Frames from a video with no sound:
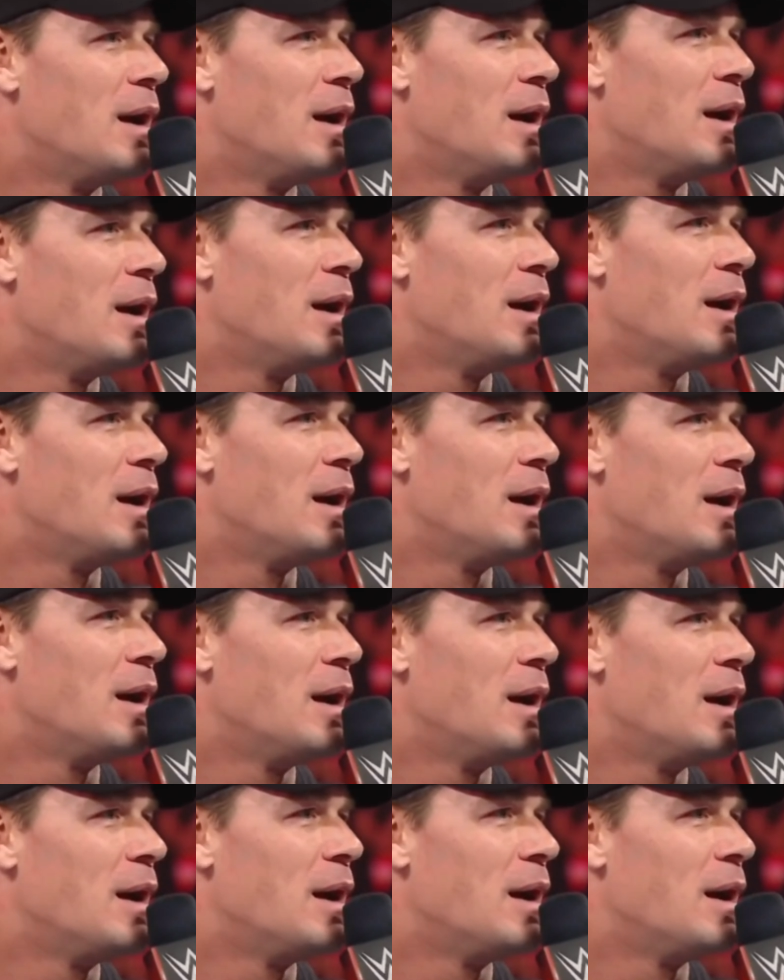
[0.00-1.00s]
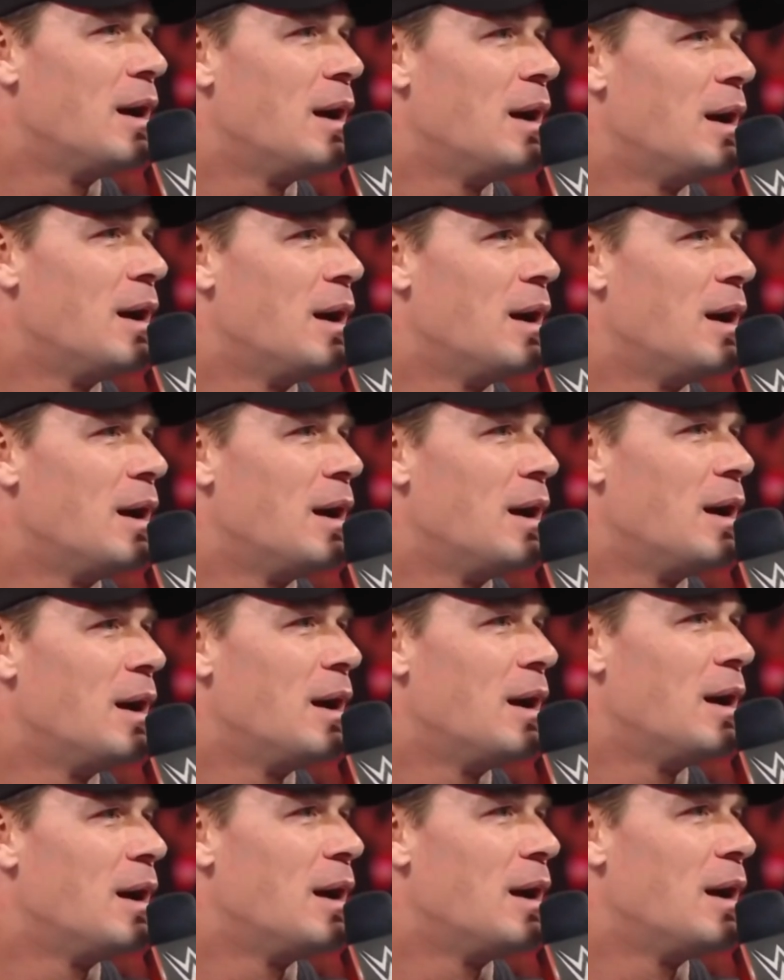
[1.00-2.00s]

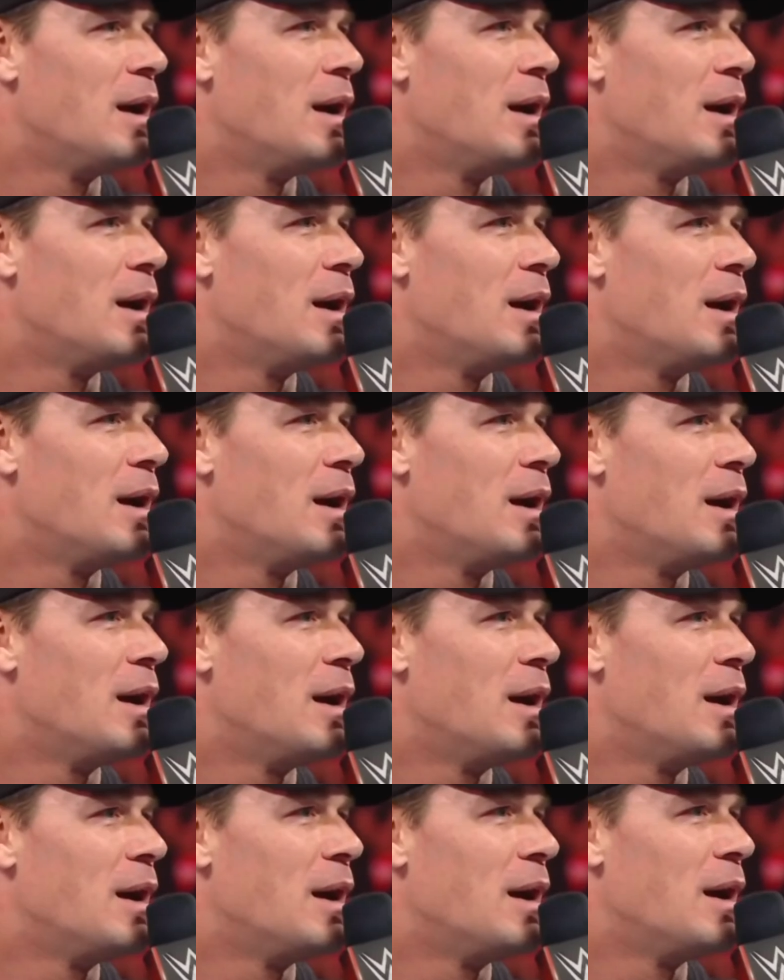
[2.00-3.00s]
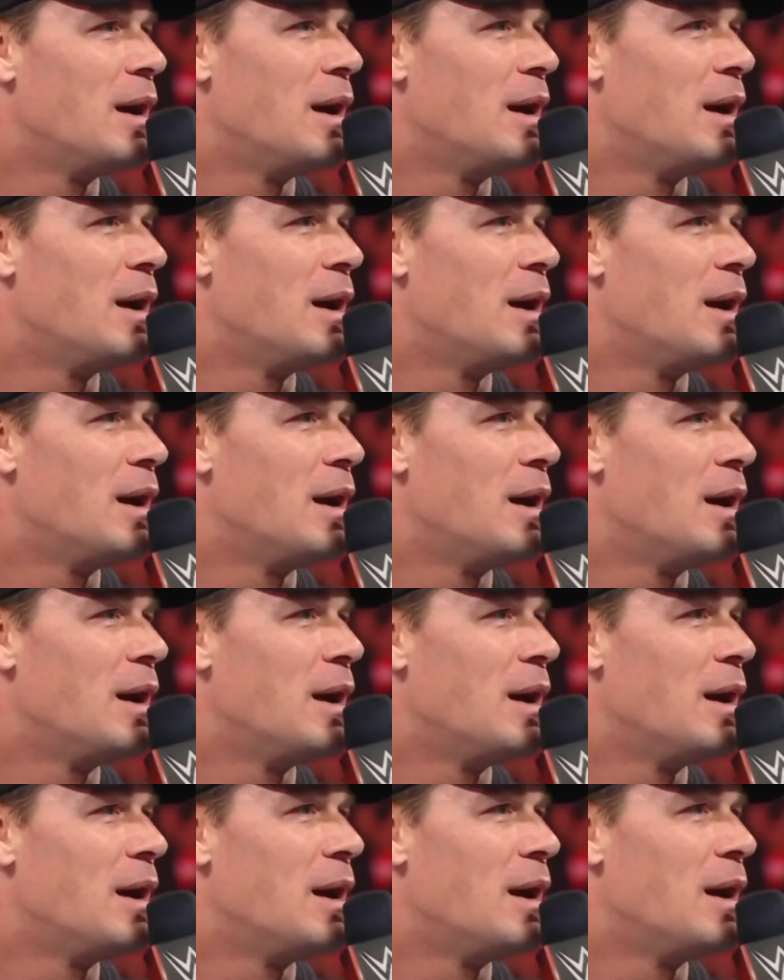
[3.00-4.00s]

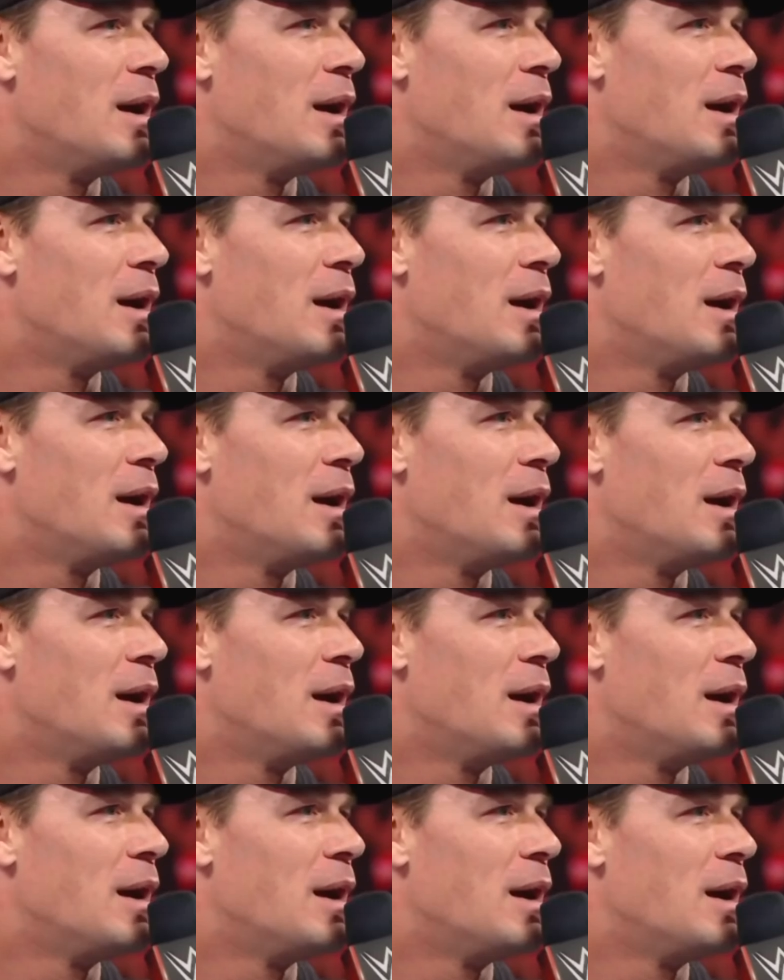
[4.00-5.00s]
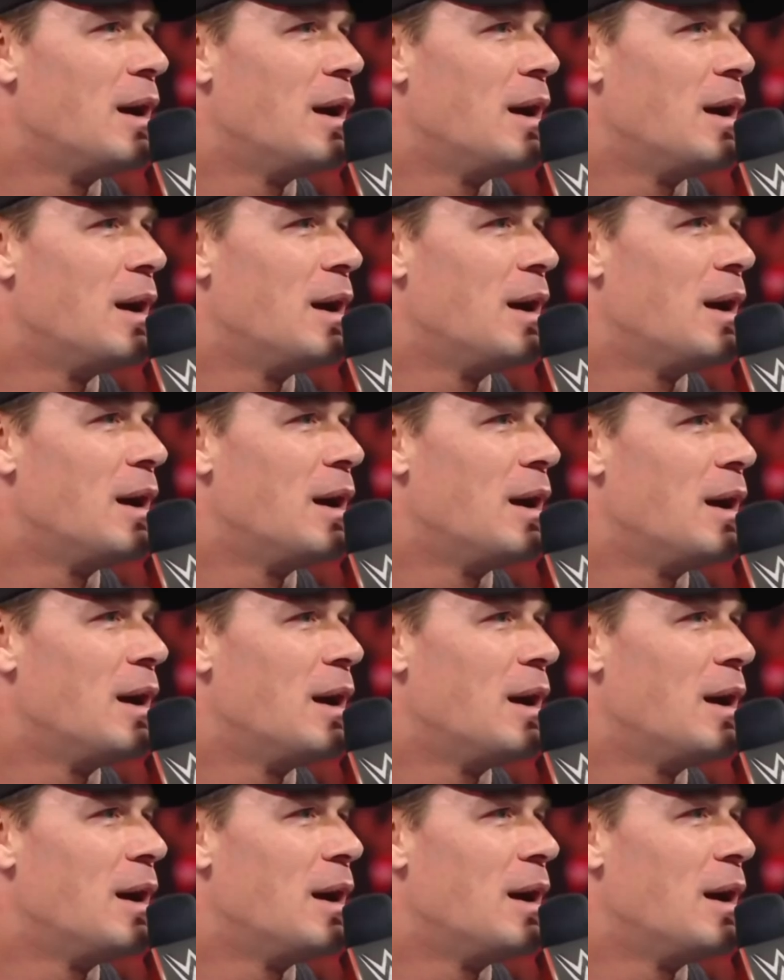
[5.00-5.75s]
This person isn't speaking.